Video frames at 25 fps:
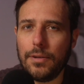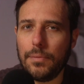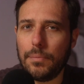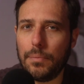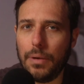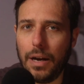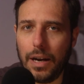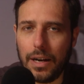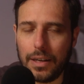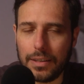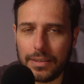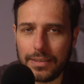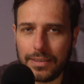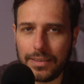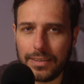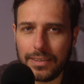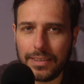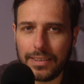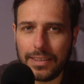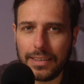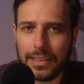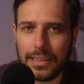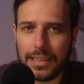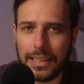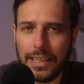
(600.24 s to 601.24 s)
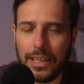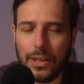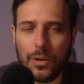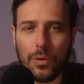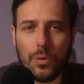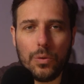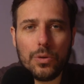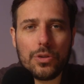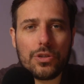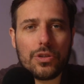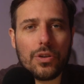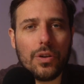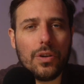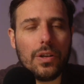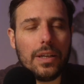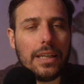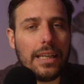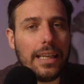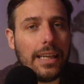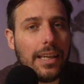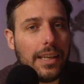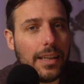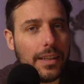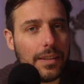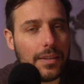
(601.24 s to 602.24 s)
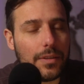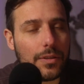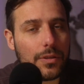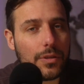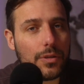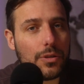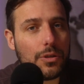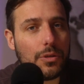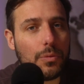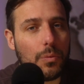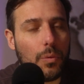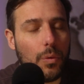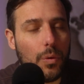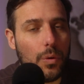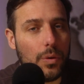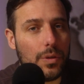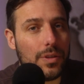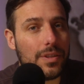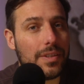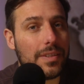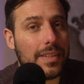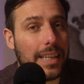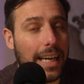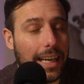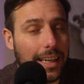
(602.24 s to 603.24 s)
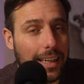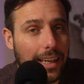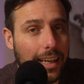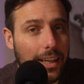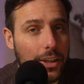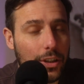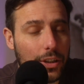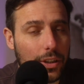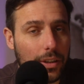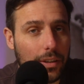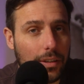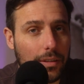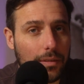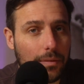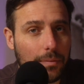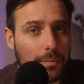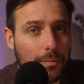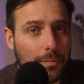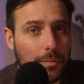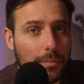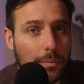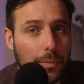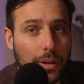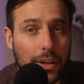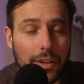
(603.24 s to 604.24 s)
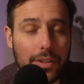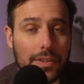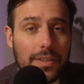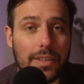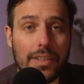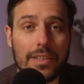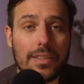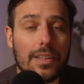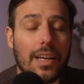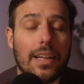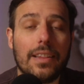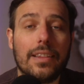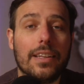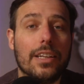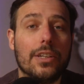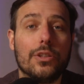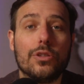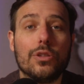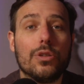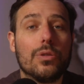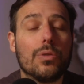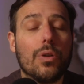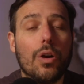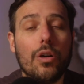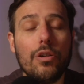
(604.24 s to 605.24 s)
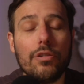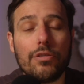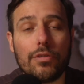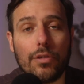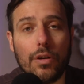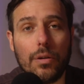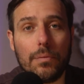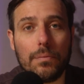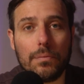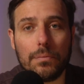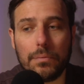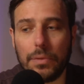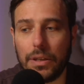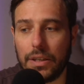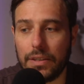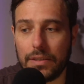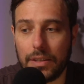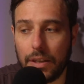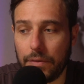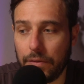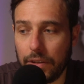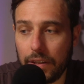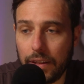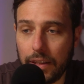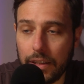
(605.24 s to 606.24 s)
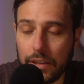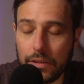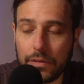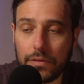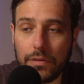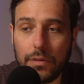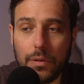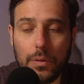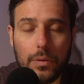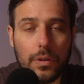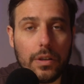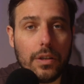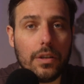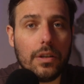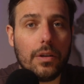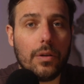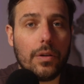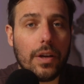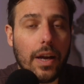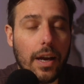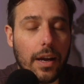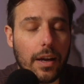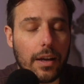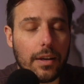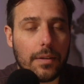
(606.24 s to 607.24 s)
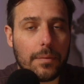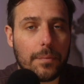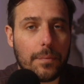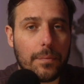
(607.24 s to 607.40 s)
but it also leans towards stagnation because there's nothing to grow from, because everything's fluid and okay.